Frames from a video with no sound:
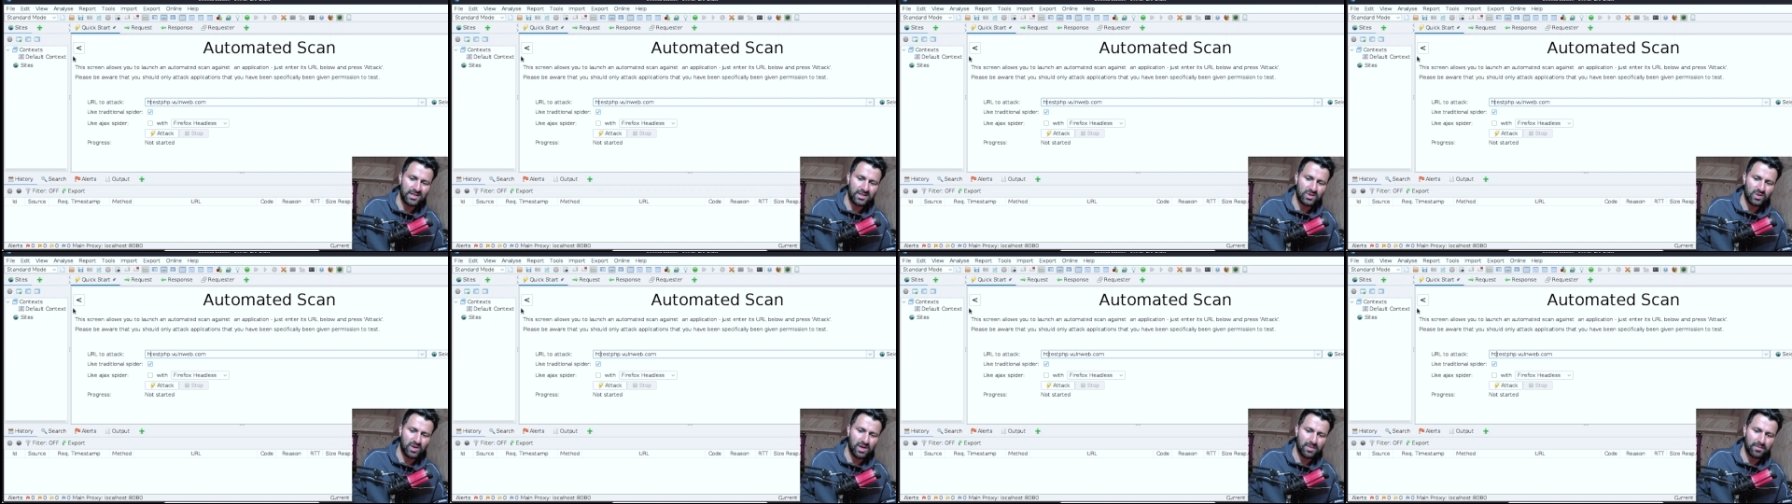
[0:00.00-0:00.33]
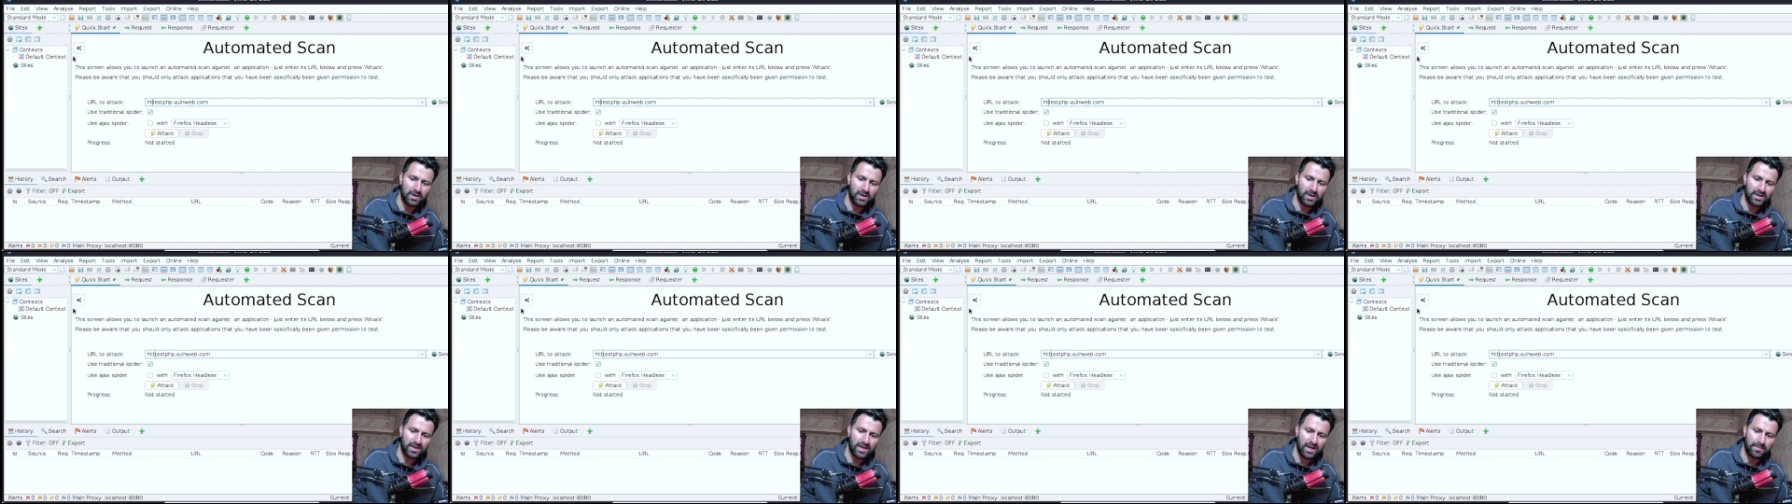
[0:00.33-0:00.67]
so I'm
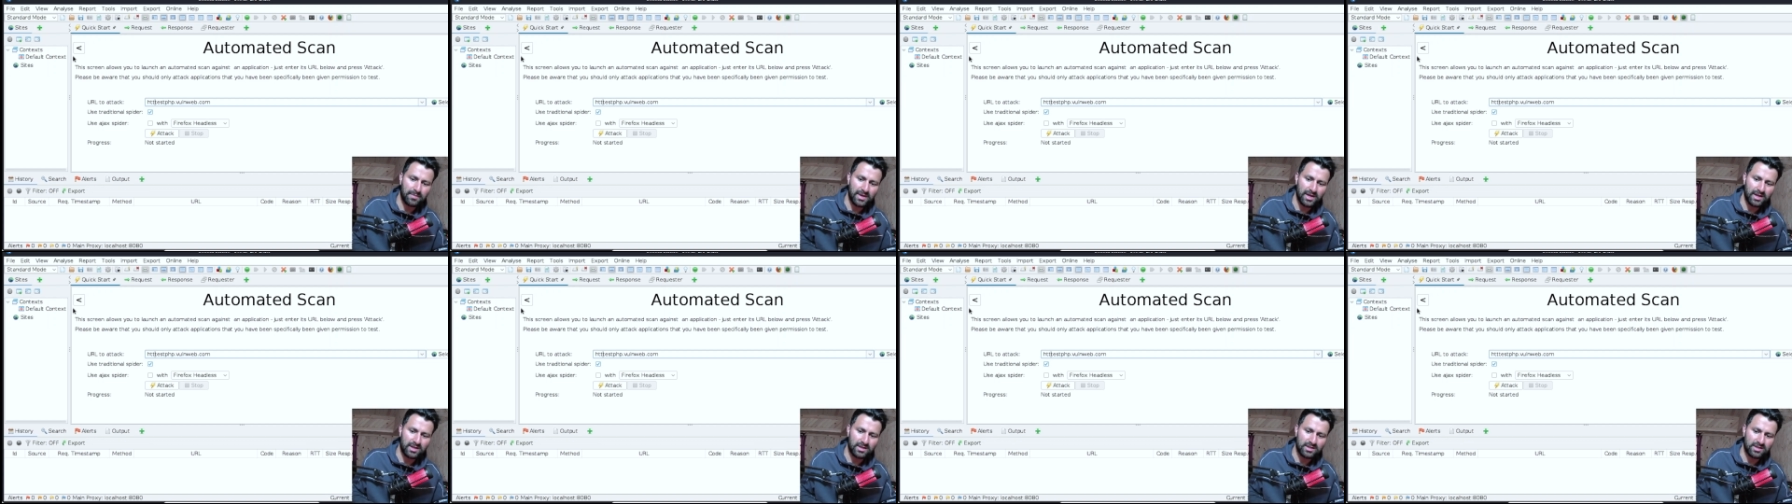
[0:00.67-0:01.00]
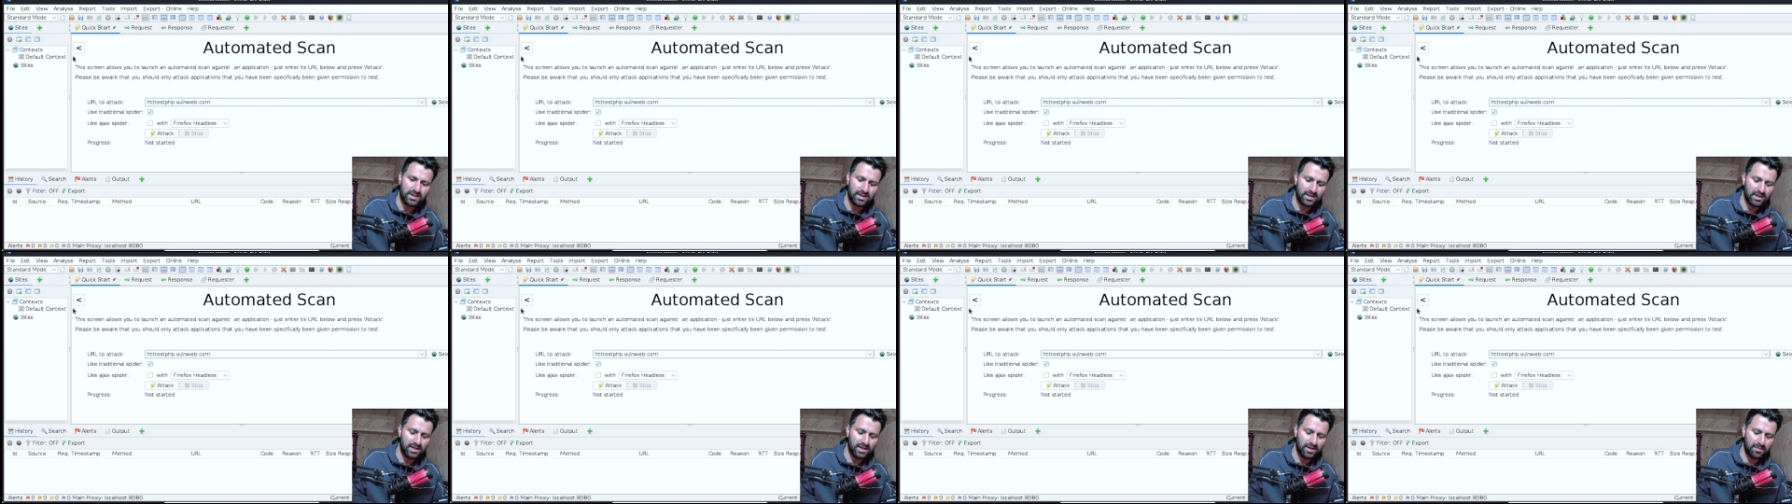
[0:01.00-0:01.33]
gonna type H
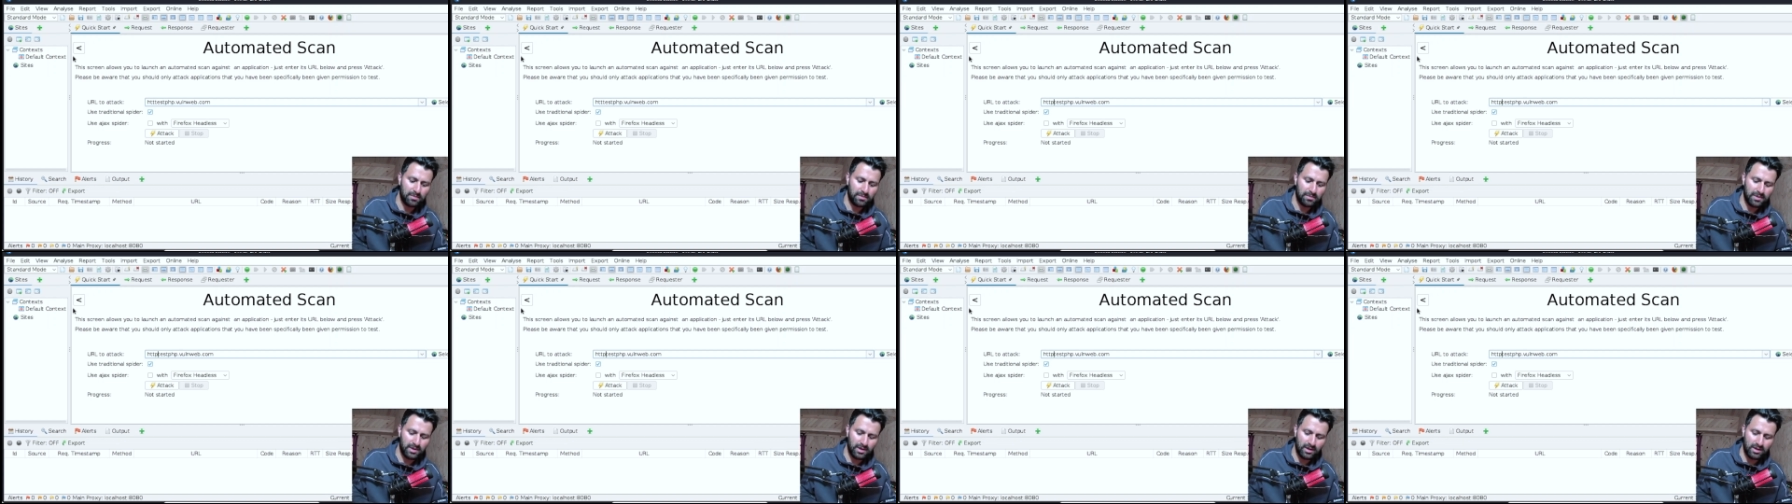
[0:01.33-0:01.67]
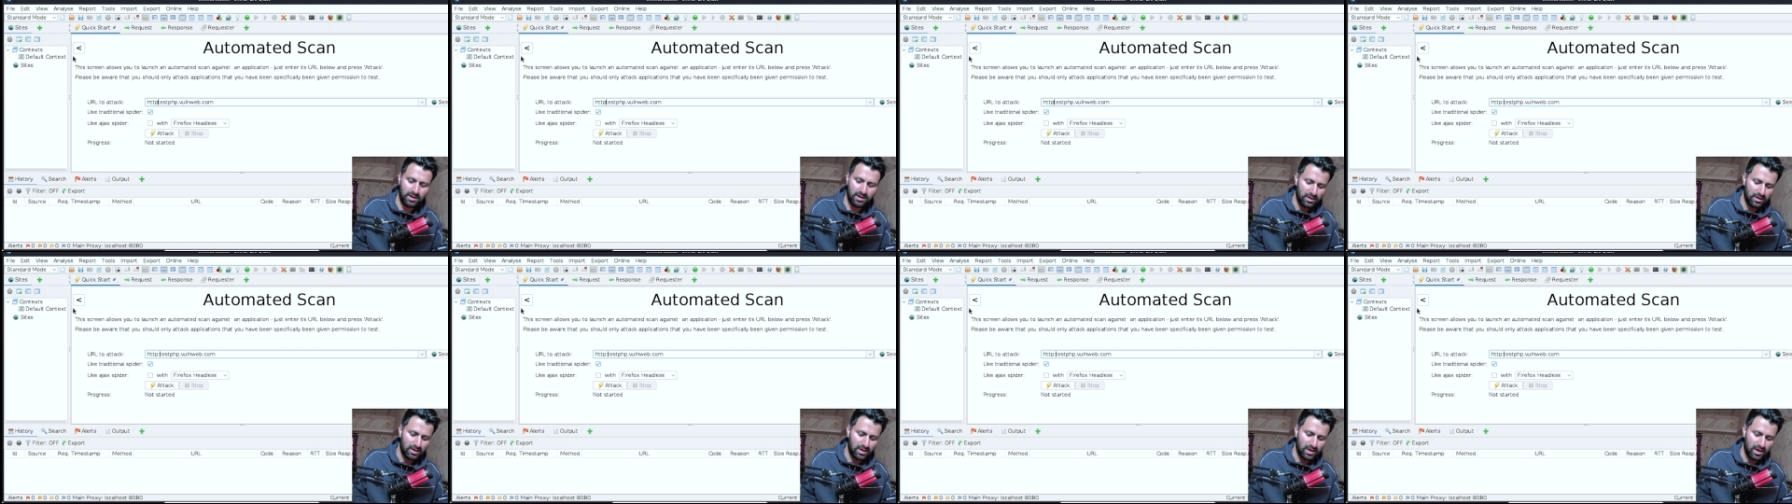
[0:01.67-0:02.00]
T T
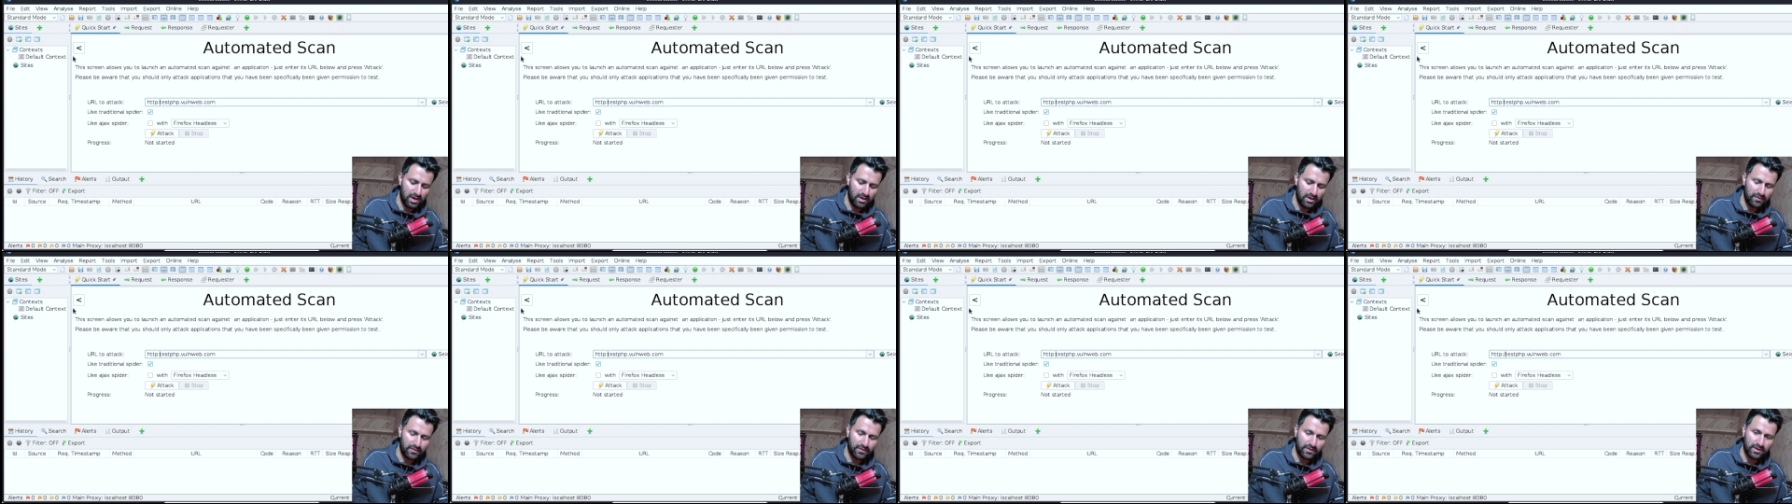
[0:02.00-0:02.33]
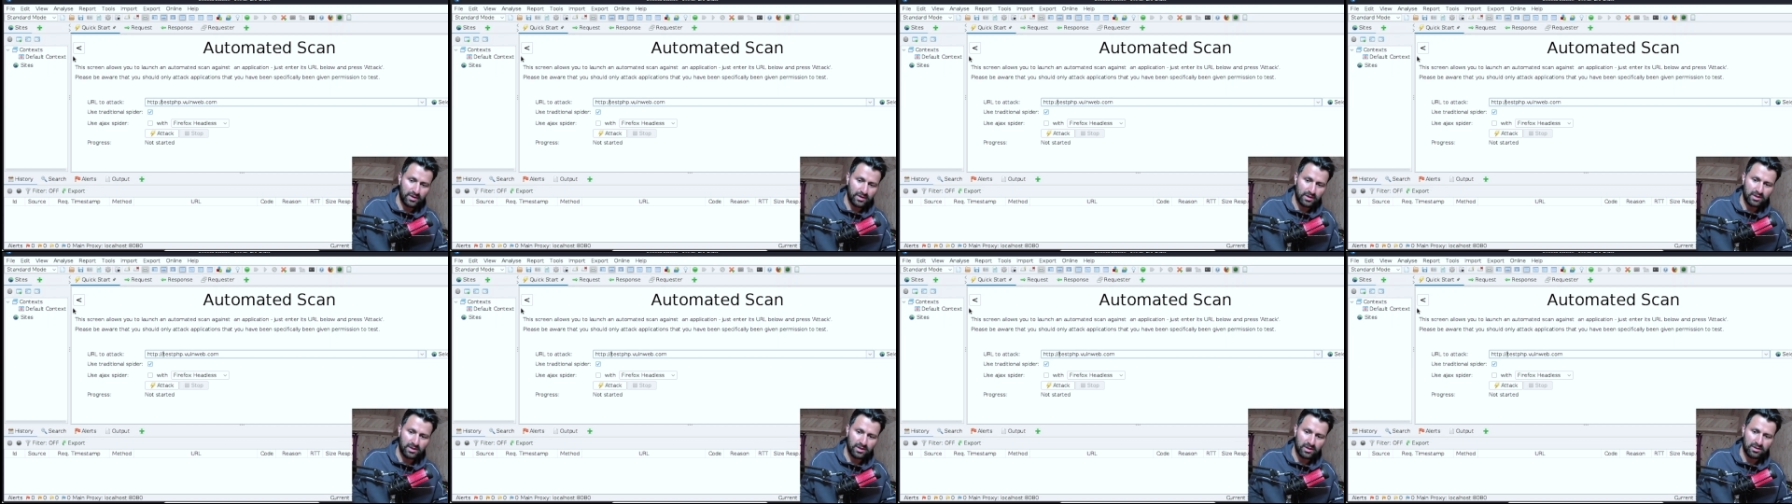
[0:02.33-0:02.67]
P
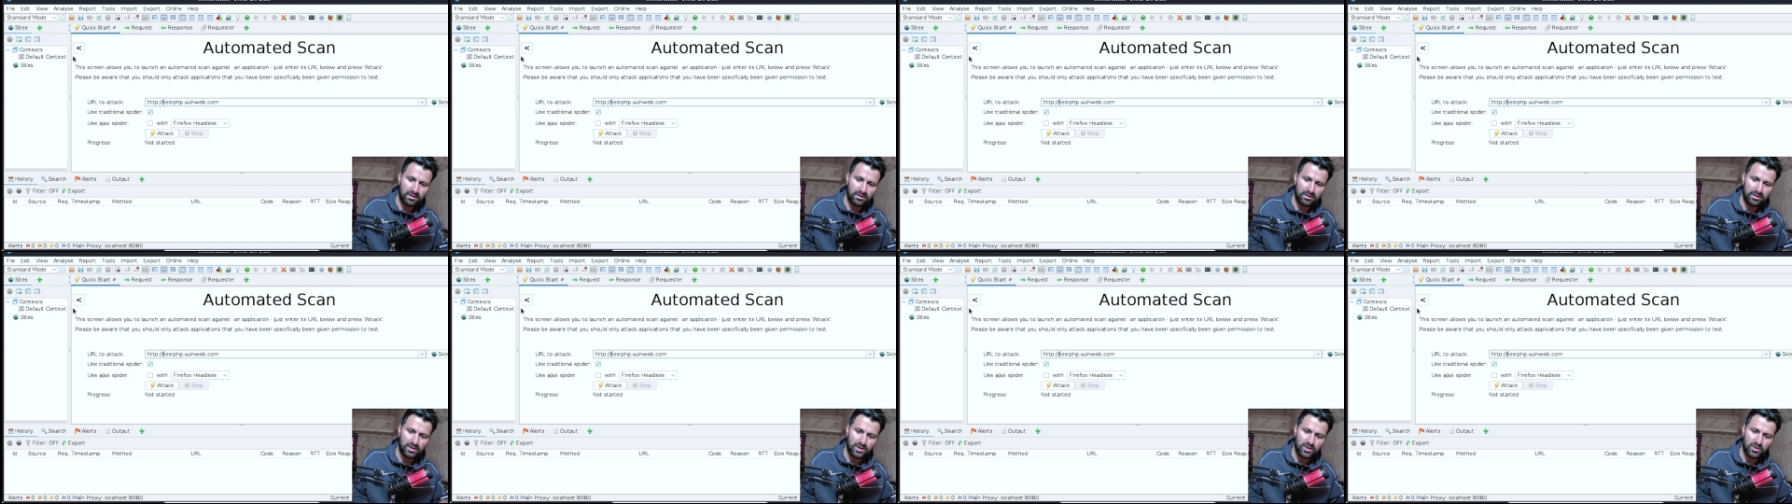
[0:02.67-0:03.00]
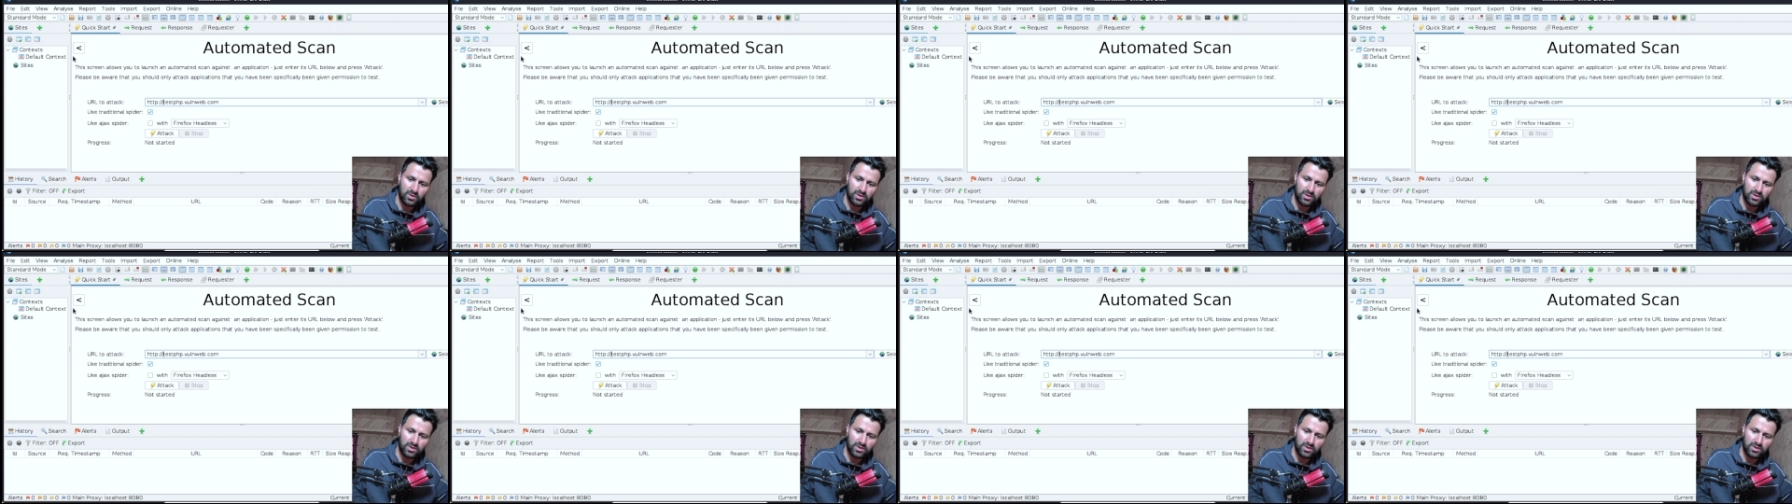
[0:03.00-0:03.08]
hyphen two